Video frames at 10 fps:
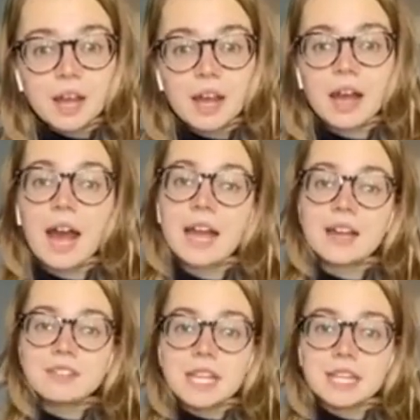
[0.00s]
Uh,
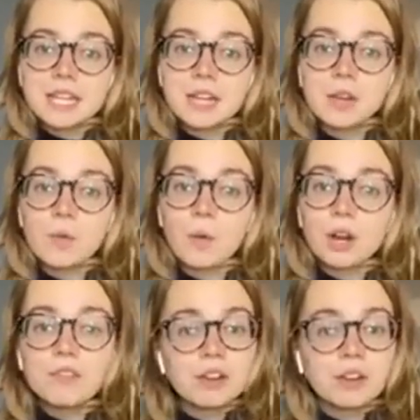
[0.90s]
I have taken
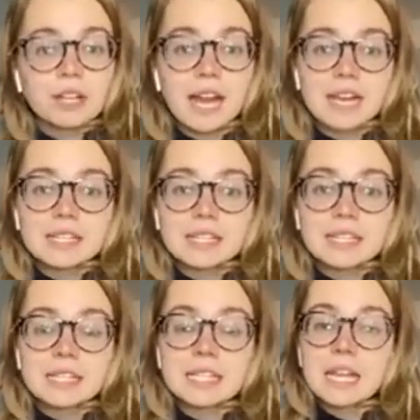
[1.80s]
one of your
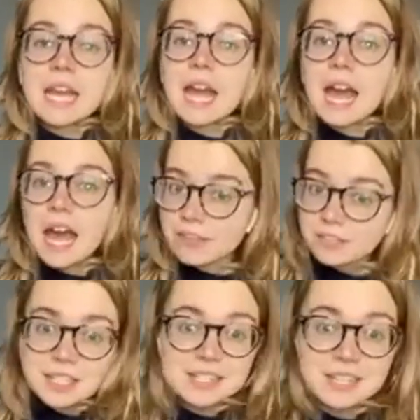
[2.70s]
classes
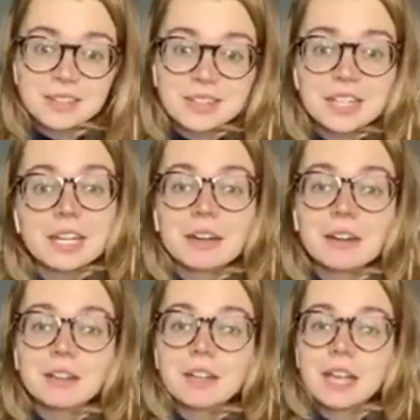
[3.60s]
every single
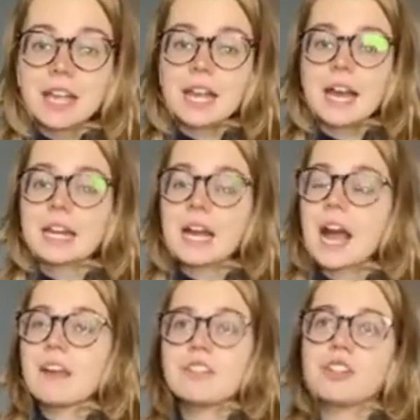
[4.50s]
year, and
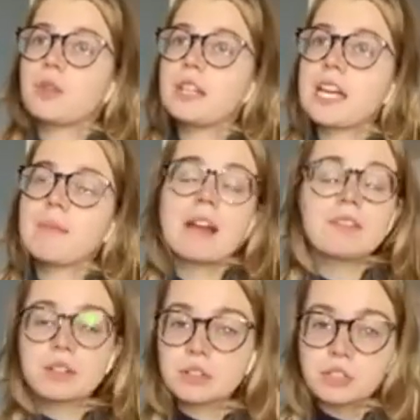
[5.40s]
I've enjoyed them.
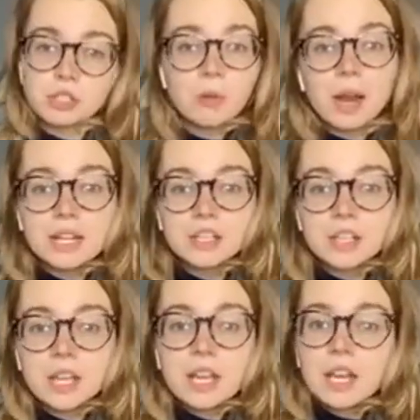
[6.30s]
I've learned so much.
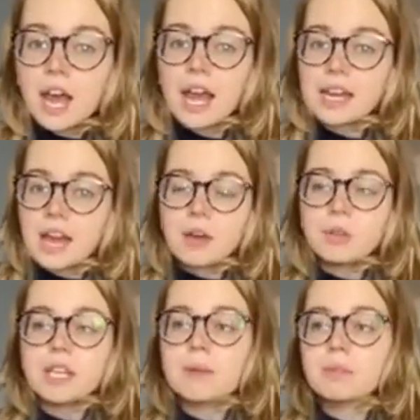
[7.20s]
I
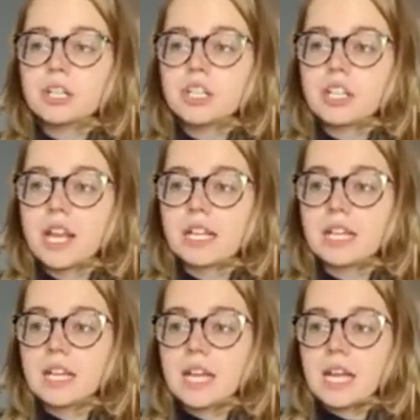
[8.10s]
not only
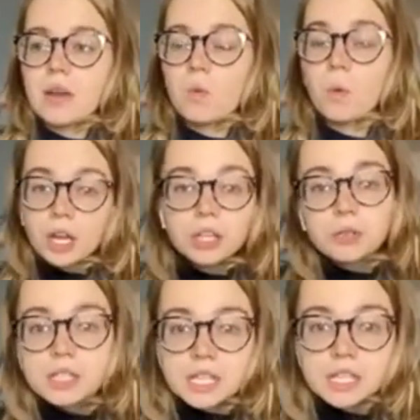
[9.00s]
appreciate what
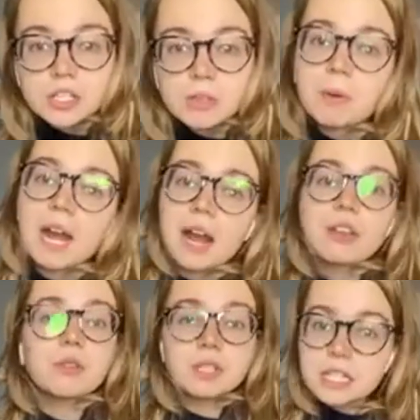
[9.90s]
you teach, but
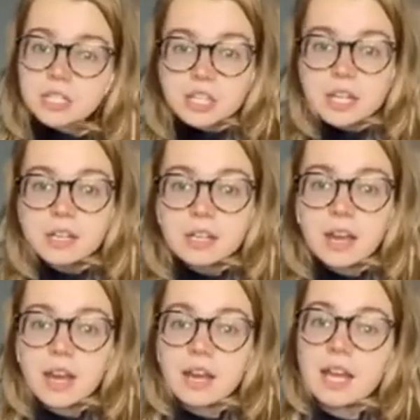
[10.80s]
how you teach it.
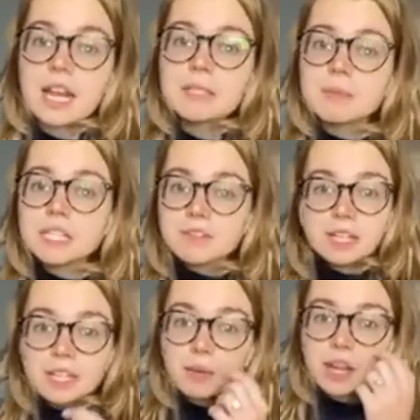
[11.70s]
Uh, and I
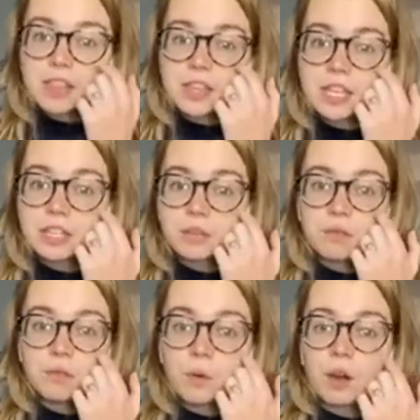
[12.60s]
specifically want to thank you
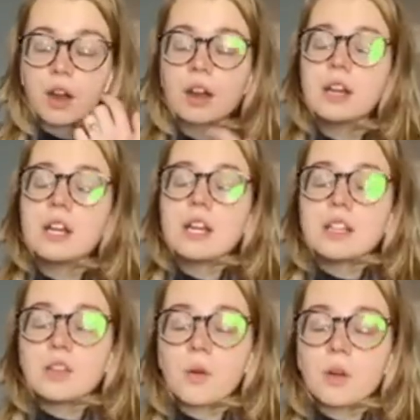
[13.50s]
for
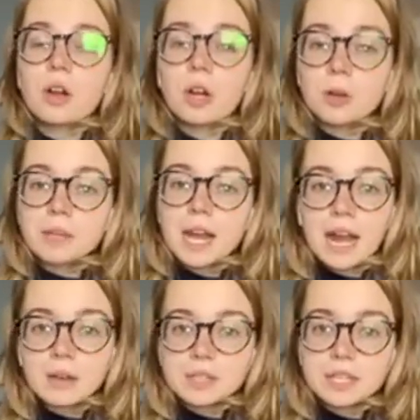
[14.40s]
your Urban
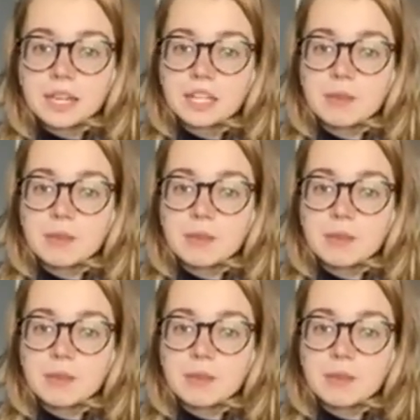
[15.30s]
Housing and